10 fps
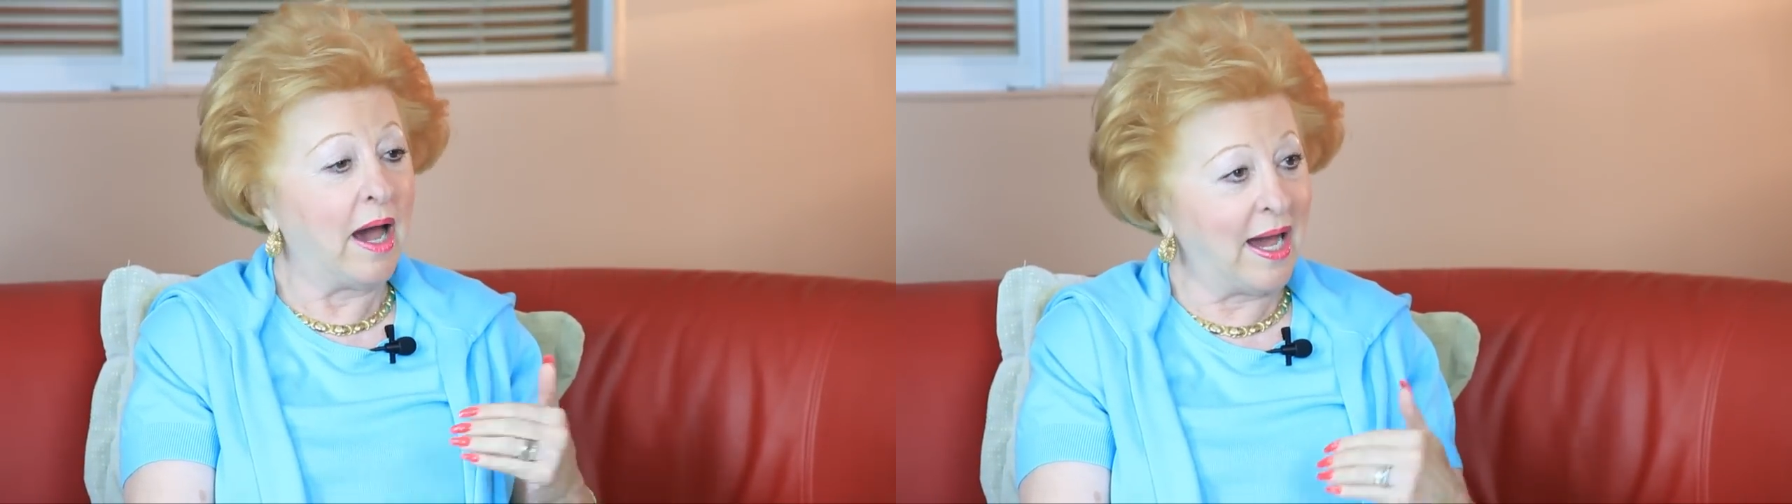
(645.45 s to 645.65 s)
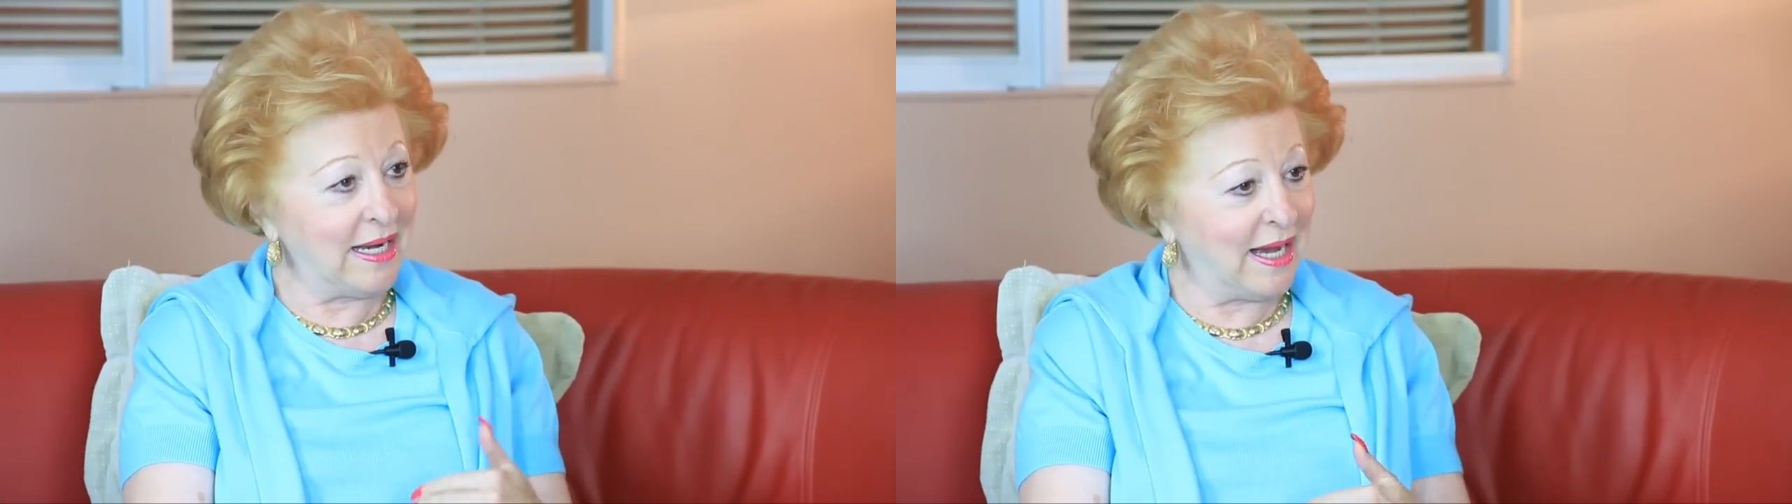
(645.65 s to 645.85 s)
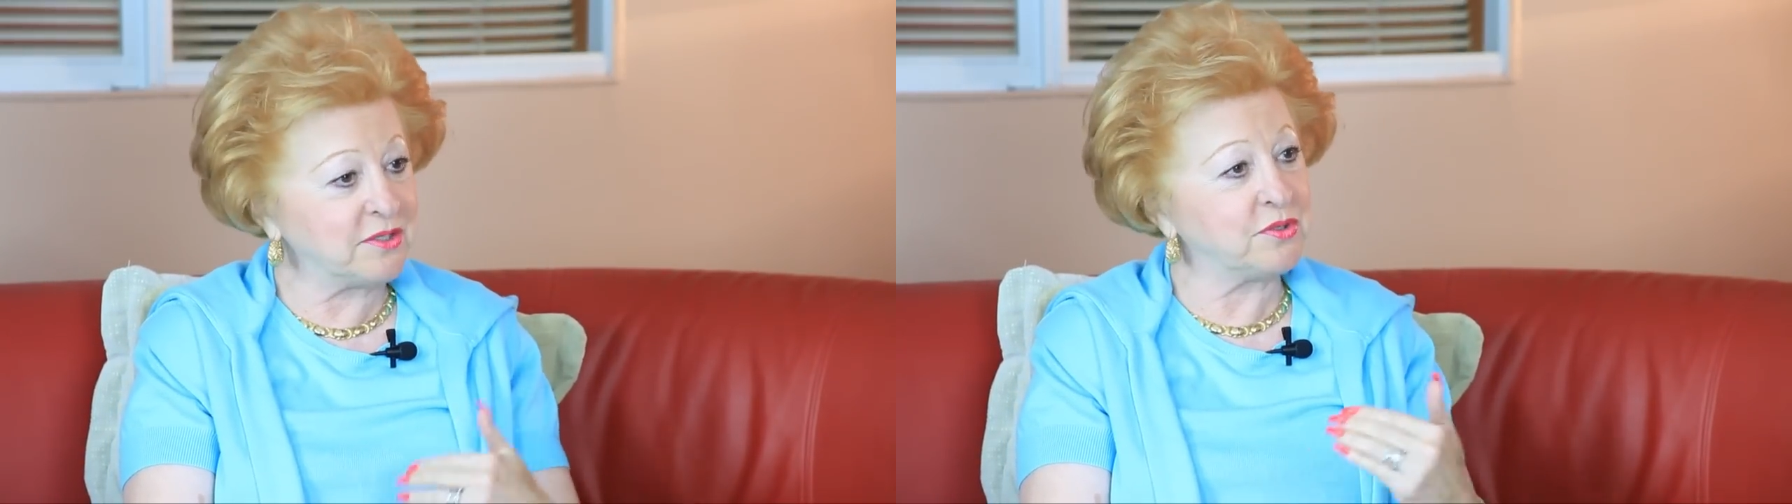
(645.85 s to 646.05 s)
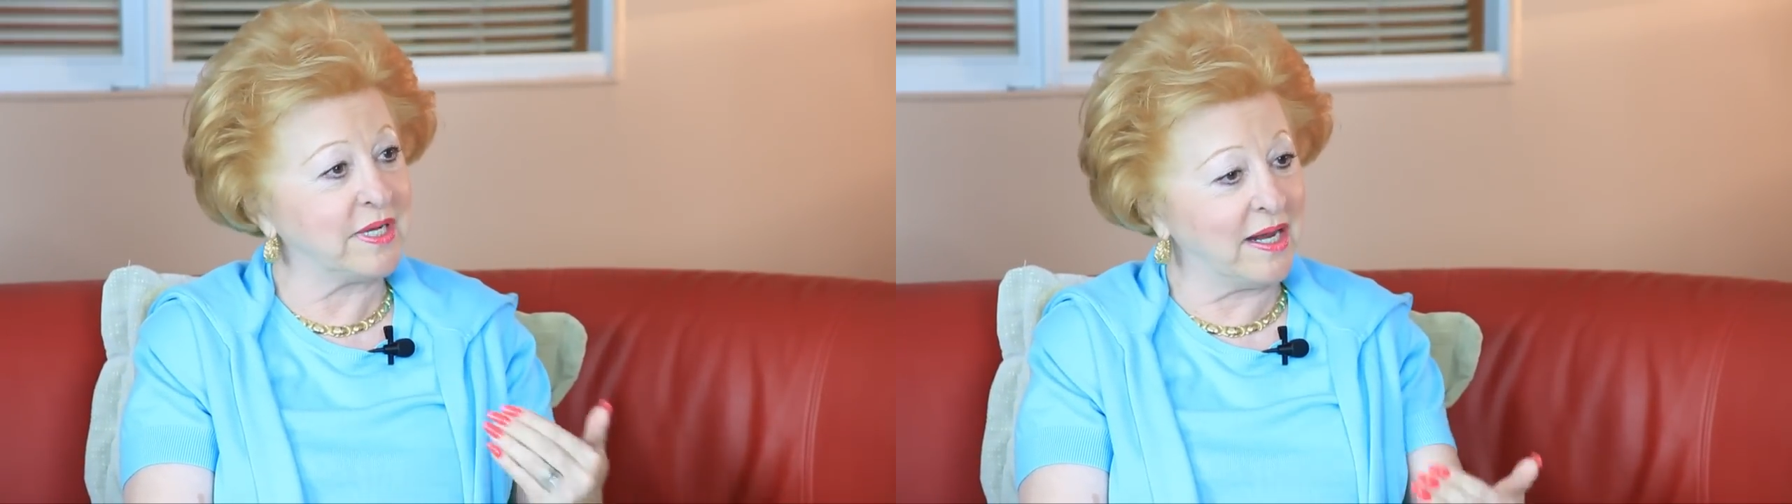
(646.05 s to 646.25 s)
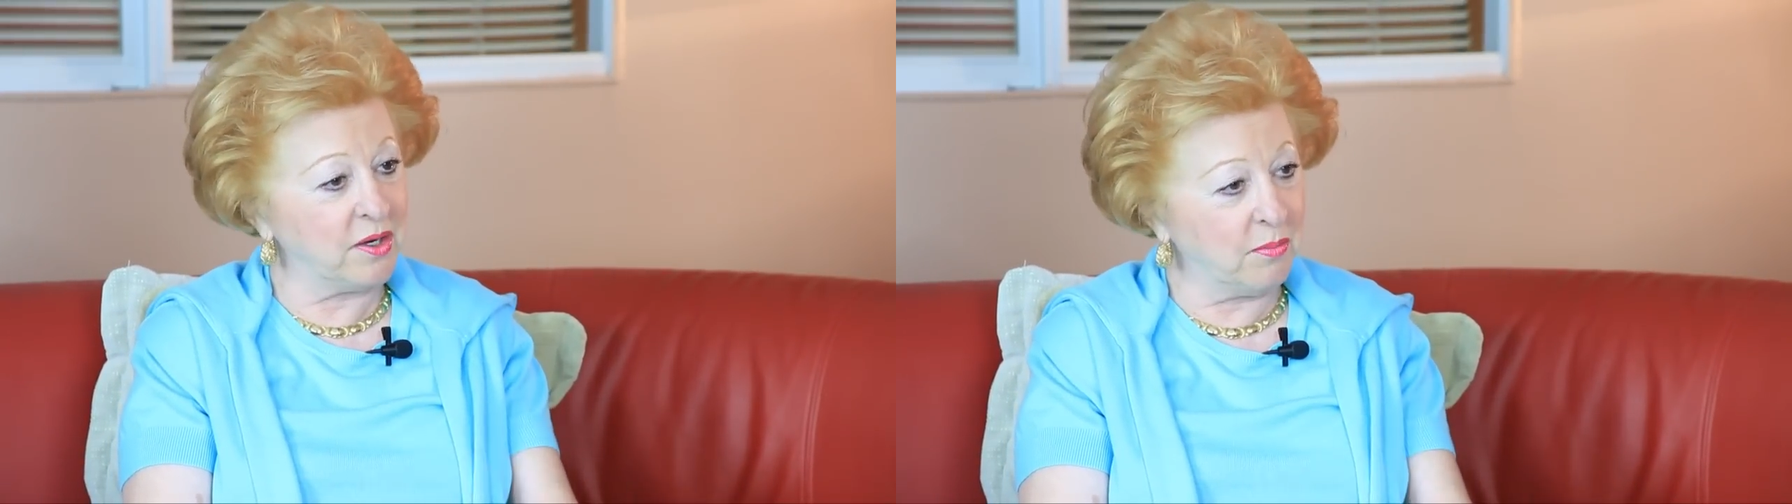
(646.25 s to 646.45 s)
I'd like to
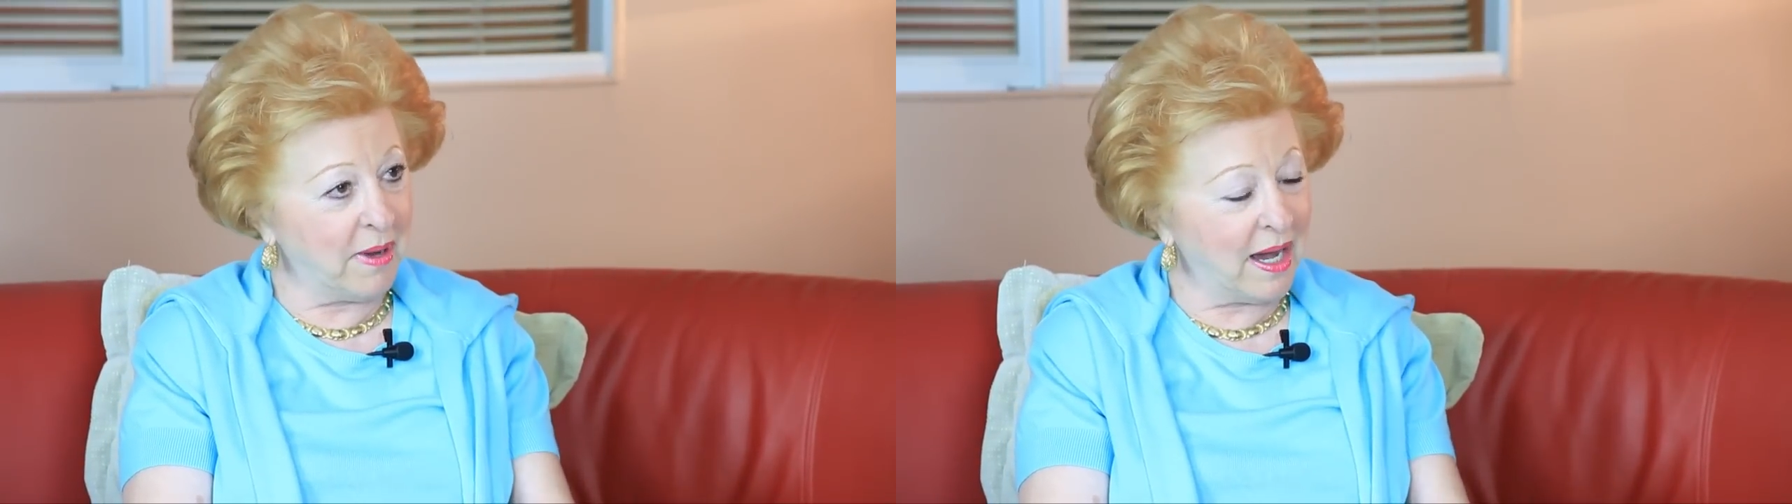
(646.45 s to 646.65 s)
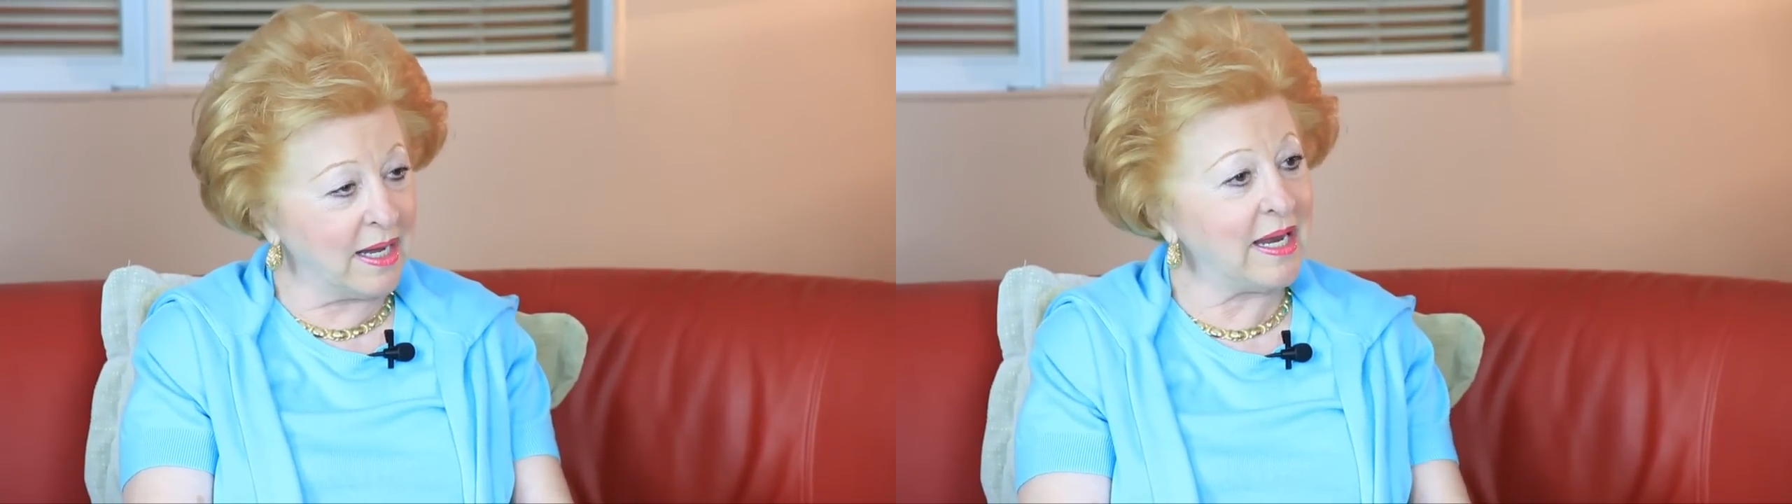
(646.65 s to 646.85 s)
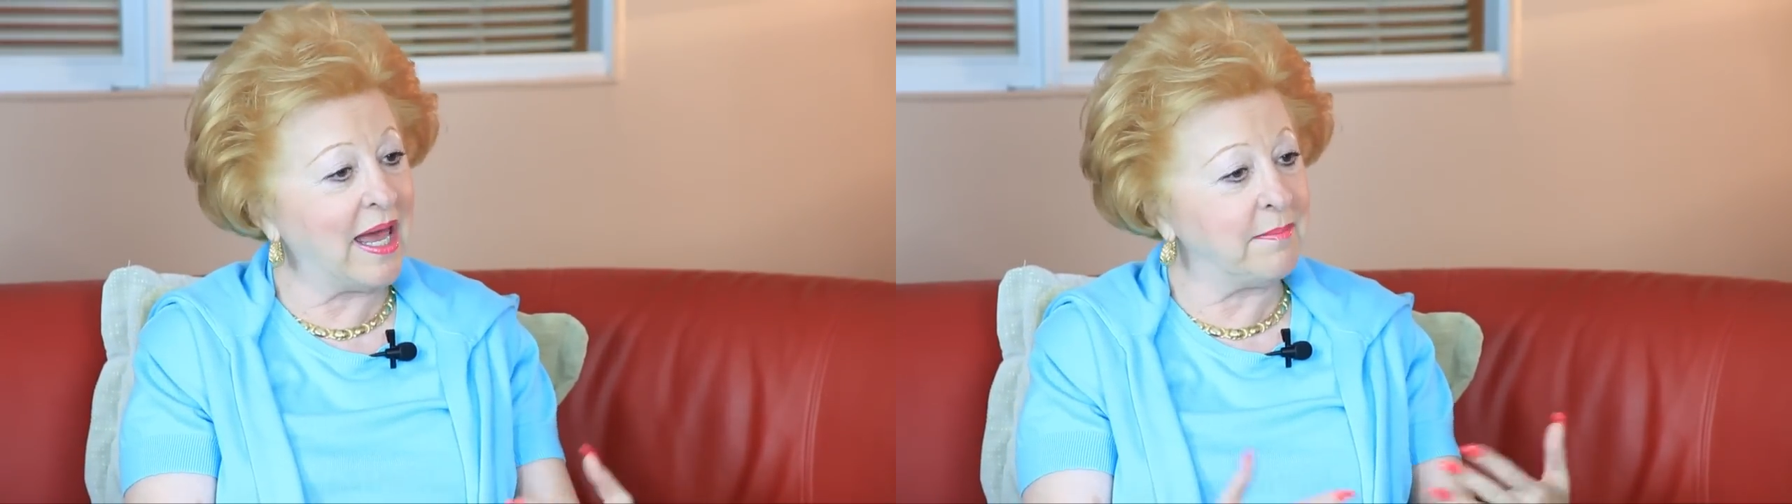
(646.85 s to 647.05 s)
tell you mine,